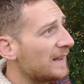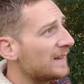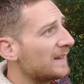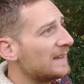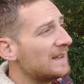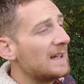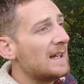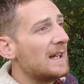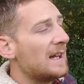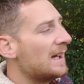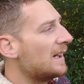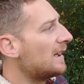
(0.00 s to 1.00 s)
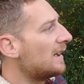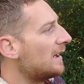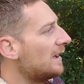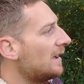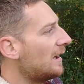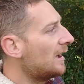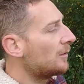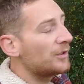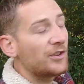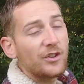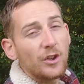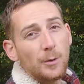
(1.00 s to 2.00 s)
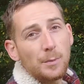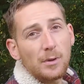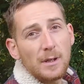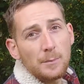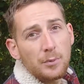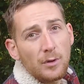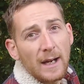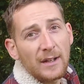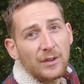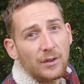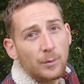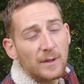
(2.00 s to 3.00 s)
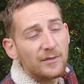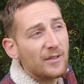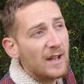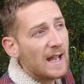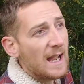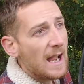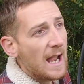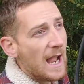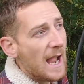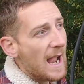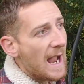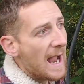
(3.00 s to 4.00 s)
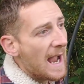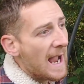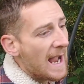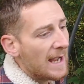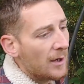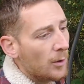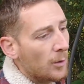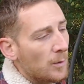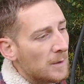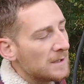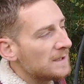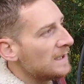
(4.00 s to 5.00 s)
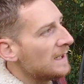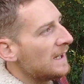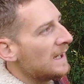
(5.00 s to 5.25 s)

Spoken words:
off with this. I was super impressed with how